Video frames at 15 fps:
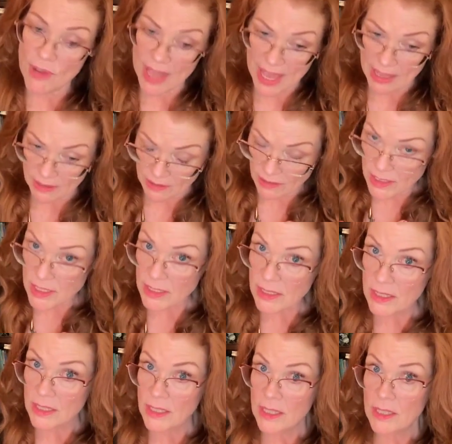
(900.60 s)
held
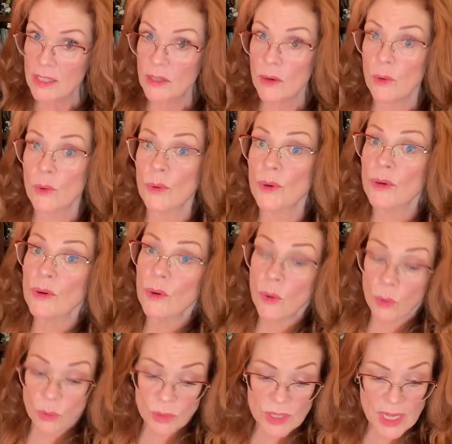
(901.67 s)
or
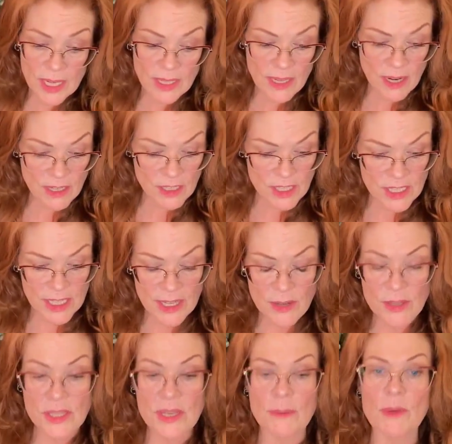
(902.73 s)
hold unconsciously or
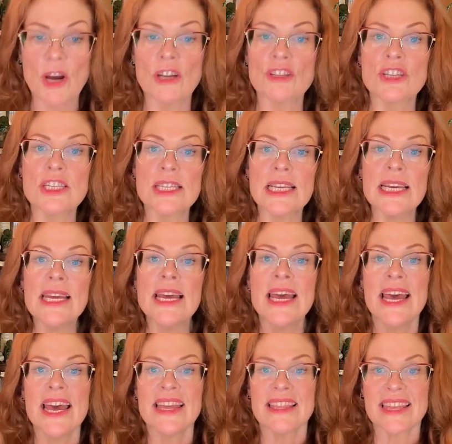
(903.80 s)
subconsciously,
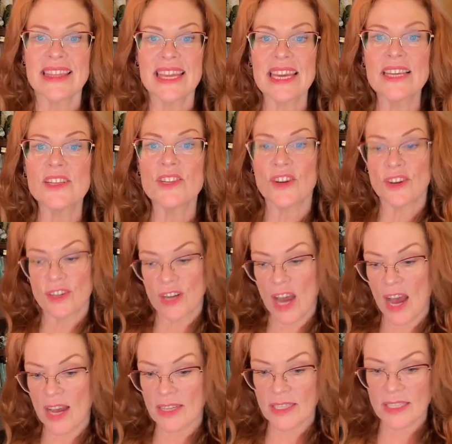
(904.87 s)
that things are
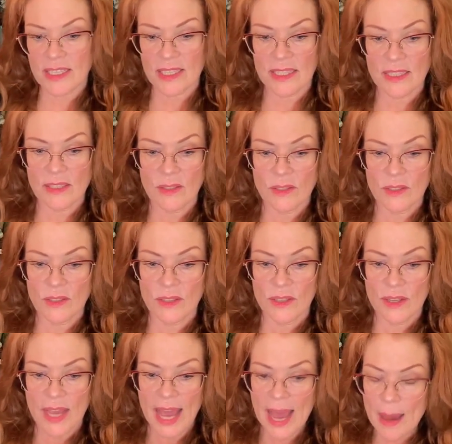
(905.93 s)
not
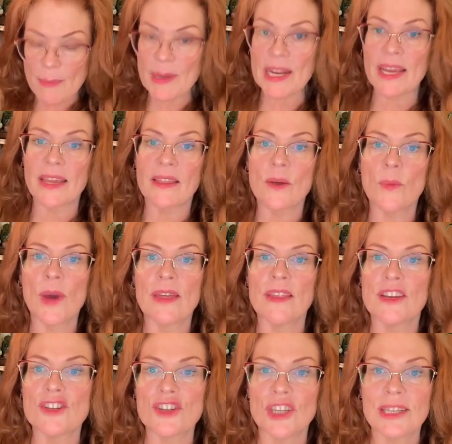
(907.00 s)
happening the way
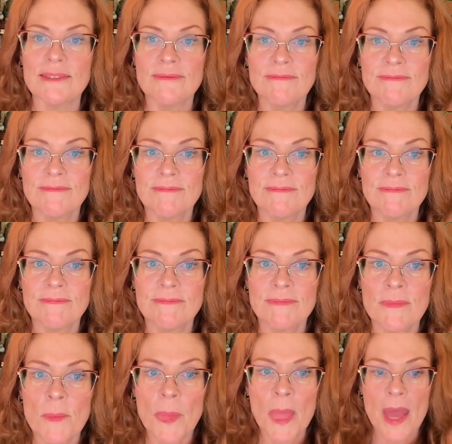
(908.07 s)
they should.
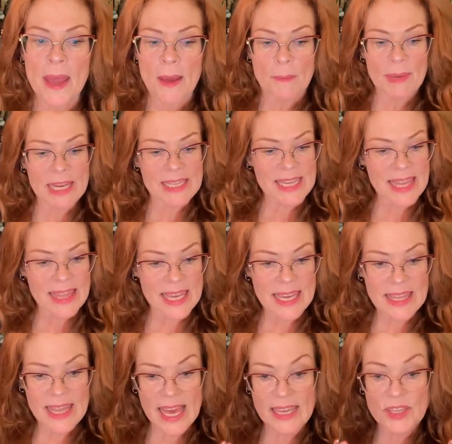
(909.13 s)
Because I
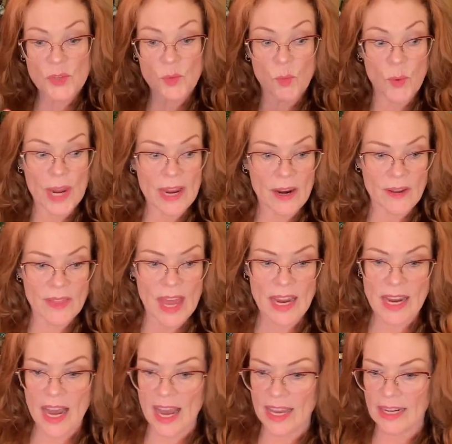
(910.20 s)
think that's where that
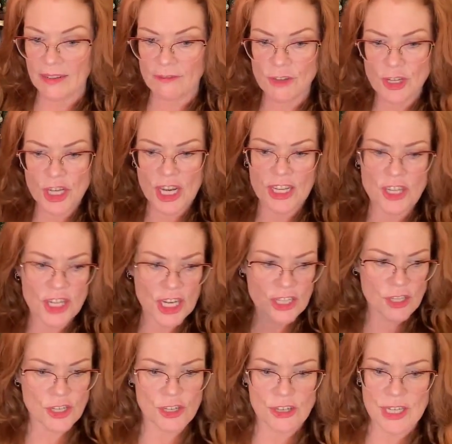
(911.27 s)
kind of judge and
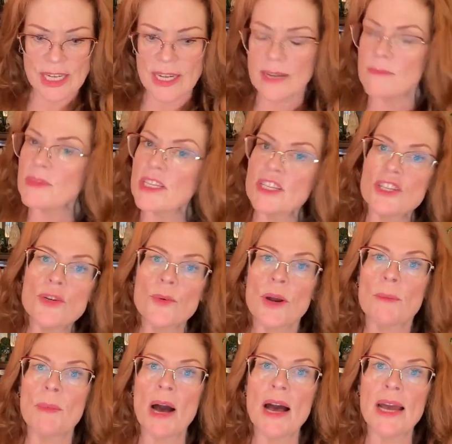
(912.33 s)
jury comes into our
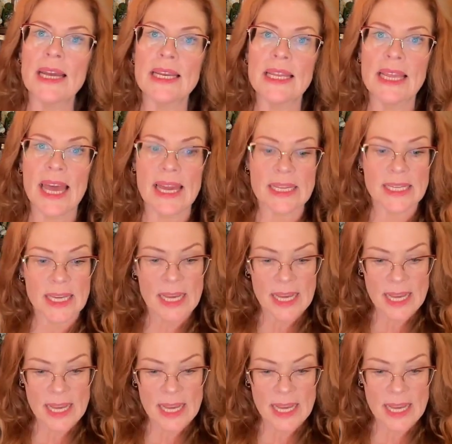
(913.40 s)
mind, that